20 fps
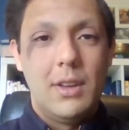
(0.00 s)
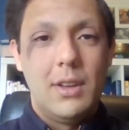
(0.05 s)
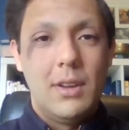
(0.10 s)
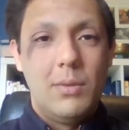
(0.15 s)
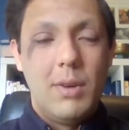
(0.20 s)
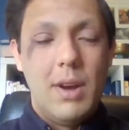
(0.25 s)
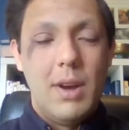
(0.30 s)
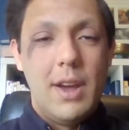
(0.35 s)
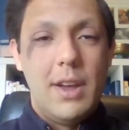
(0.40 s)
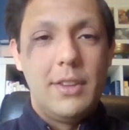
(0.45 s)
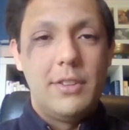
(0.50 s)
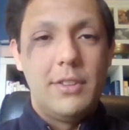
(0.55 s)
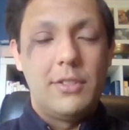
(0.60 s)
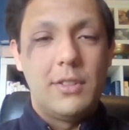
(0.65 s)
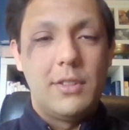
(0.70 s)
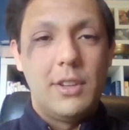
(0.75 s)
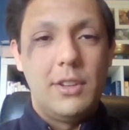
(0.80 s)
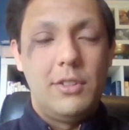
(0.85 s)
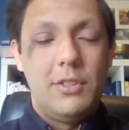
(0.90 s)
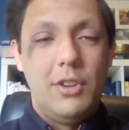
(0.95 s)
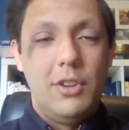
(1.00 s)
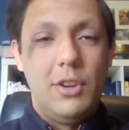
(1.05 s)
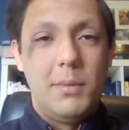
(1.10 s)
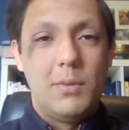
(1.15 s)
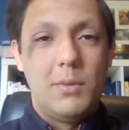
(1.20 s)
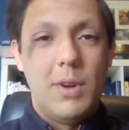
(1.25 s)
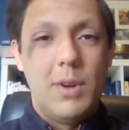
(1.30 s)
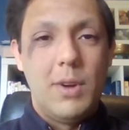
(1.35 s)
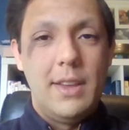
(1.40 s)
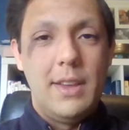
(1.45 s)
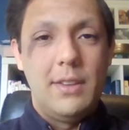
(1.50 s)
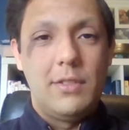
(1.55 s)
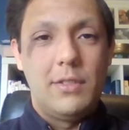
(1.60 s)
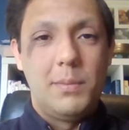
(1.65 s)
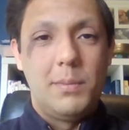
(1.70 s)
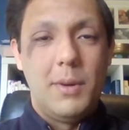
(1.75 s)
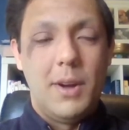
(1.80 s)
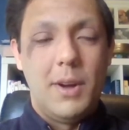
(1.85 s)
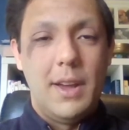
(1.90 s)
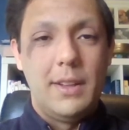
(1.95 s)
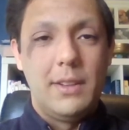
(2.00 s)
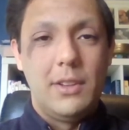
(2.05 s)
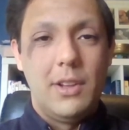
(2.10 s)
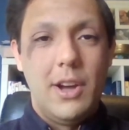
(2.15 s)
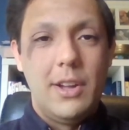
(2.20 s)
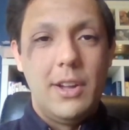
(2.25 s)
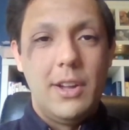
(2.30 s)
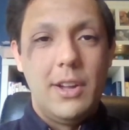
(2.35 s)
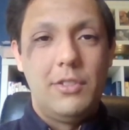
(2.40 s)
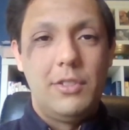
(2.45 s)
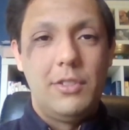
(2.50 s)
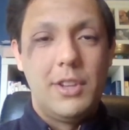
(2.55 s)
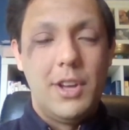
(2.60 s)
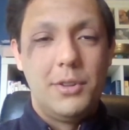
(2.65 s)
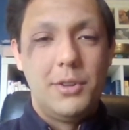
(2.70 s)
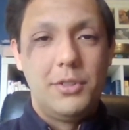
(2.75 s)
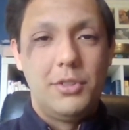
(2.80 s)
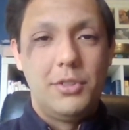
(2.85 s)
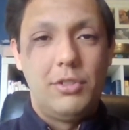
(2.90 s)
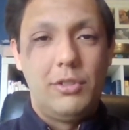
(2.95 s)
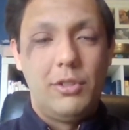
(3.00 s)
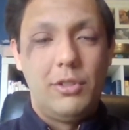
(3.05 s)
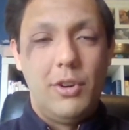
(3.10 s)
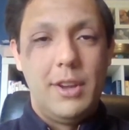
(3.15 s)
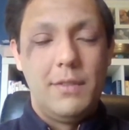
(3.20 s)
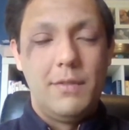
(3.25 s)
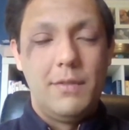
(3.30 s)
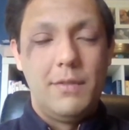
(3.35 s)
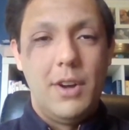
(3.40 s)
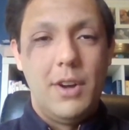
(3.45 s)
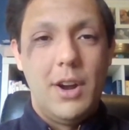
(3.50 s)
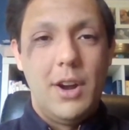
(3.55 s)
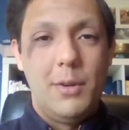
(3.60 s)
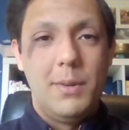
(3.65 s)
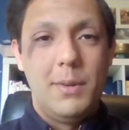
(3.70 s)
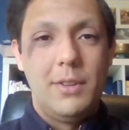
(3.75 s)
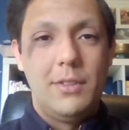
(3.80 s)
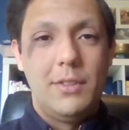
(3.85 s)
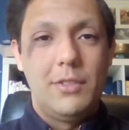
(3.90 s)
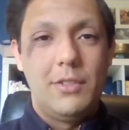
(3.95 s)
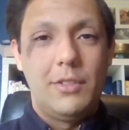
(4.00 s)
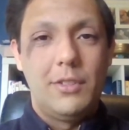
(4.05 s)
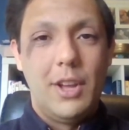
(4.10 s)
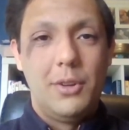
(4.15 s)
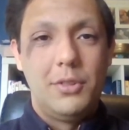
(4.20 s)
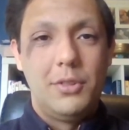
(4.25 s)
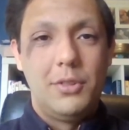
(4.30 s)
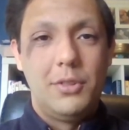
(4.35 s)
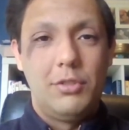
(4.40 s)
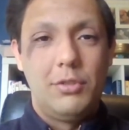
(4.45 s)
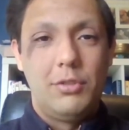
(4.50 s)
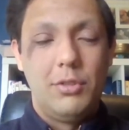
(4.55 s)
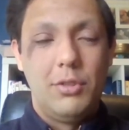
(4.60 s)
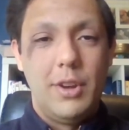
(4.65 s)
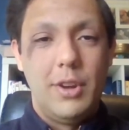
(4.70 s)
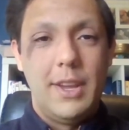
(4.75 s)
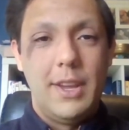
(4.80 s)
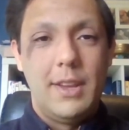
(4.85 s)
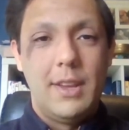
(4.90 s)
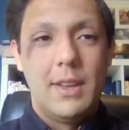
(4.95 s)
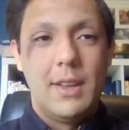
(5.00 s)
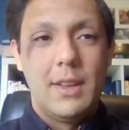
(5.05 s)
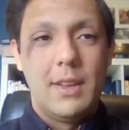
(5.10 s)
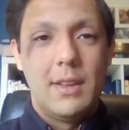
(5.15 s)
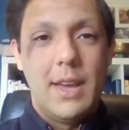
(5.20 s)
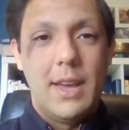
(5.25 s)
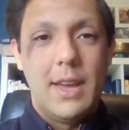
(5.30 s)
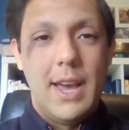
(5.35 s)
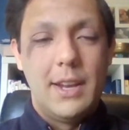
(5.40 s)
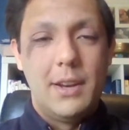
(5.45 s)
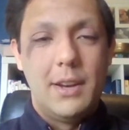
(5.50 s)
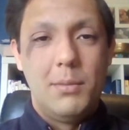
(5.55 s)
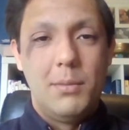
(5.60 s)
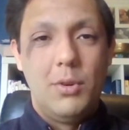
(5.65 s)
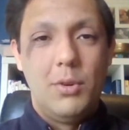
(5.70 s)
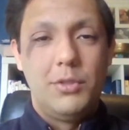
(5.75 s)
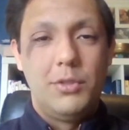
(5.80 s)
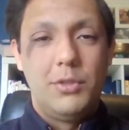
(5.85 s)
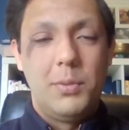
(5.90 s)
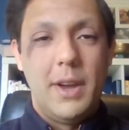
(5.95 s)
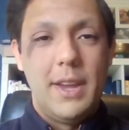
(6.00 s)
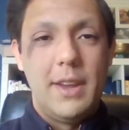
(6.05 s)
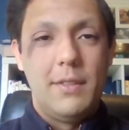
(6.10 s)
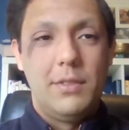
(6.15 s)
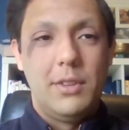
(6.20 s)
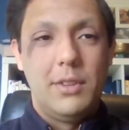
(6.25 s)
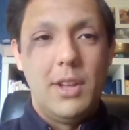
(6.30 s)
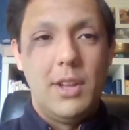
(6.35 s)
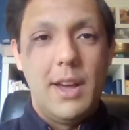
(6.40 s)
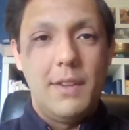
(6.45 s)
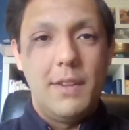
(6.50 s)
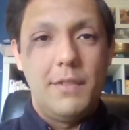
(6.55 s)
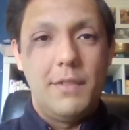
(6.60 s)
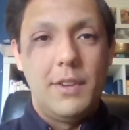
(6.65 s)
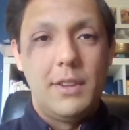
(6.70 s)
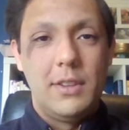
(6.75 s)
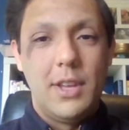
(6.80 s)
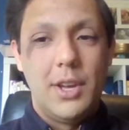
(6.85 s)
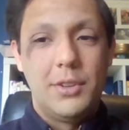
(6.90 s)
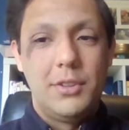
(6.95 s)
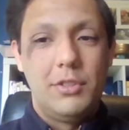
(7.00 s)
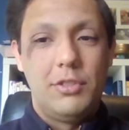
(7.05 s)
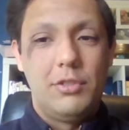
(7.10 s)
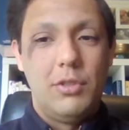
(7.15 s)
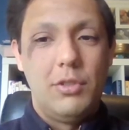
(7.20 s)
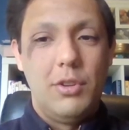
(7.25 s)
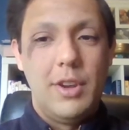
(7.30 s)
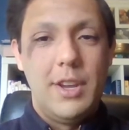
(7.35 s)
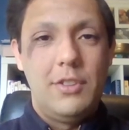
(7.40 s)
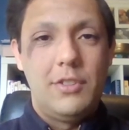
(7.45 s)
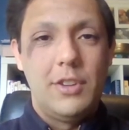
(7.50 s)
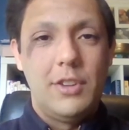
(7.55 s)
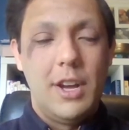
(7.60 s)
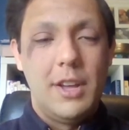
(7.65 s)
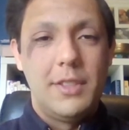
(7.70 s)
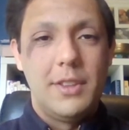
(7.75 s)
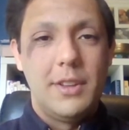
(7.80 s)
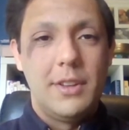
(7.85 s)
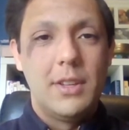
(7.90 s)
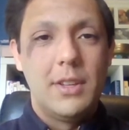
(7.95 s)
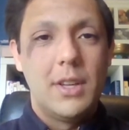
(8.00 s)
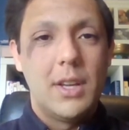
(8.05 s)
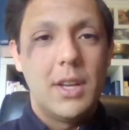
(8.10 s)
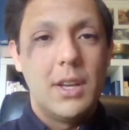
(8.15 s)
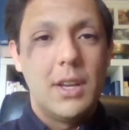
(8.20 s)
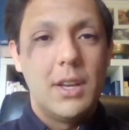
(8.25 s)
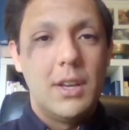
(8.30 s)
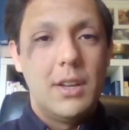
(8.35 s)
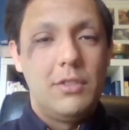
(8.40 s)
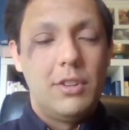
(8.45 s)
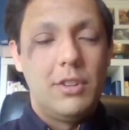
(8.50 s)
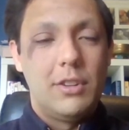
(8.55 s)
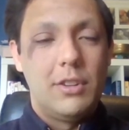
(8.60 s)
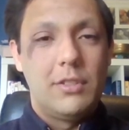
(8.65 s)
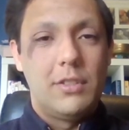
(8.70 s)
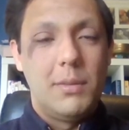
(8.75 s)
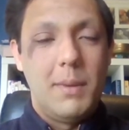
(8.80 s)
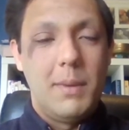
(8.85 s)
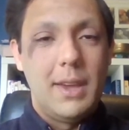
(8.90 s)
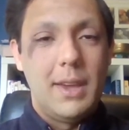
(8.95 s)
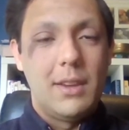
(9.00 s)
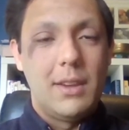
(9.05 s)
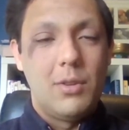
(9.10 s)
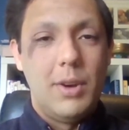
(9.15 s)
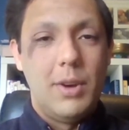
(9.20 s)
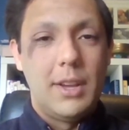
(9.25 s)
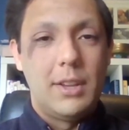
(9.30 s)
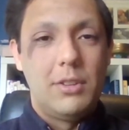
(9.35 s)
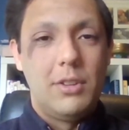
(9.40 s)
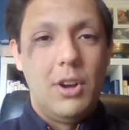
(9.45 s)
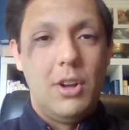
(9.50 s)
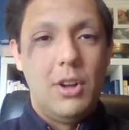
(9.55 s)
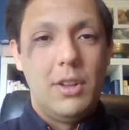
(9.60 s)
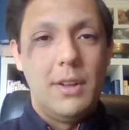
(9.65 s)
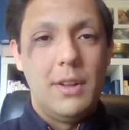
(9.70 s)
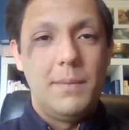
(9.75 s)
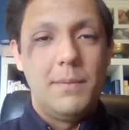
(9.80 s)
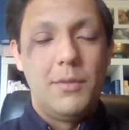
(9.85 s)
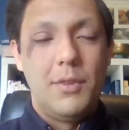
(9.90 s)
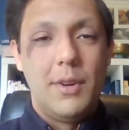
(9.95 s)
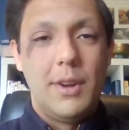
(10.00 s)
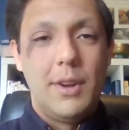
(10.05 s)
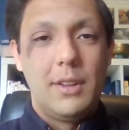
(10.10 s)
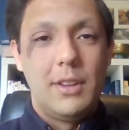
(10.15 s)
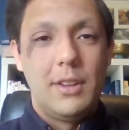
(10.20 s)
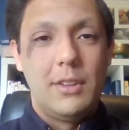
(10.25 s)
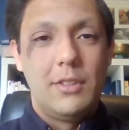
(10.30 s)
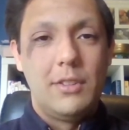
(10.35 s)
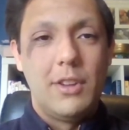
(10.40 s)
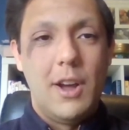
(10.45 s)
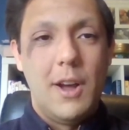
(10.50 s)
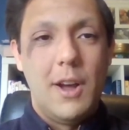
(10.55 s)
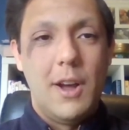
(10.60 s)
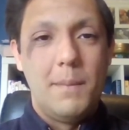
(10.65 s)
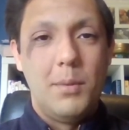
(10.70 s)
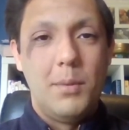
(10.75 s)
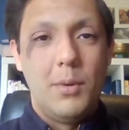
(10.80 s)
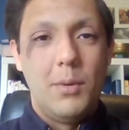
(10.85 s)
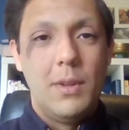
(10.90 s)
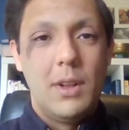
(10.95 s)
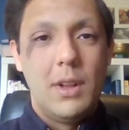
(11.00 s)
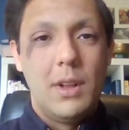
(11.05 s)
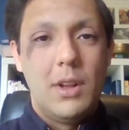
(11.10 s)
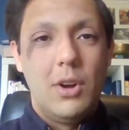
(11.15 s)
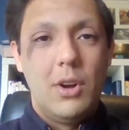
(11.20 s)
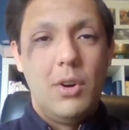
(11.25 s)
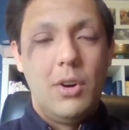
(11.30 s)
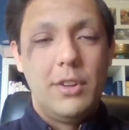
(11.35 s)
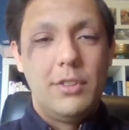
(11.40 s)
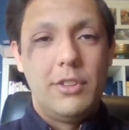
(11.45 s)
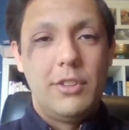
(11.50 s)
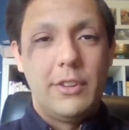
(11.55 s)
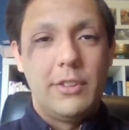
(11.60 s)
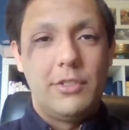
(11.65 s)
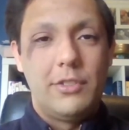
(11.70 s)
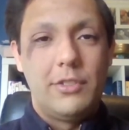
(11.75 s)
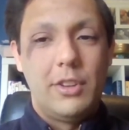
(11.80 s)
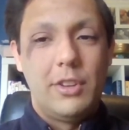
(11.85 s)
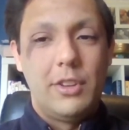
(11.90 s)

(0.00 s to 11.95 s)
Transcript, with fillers: Whereas the human race, by and large, they'll destroy environments, they'll destroy animals' way of life, and they'll destroy each other just to make a quick dollar, for an example, or just to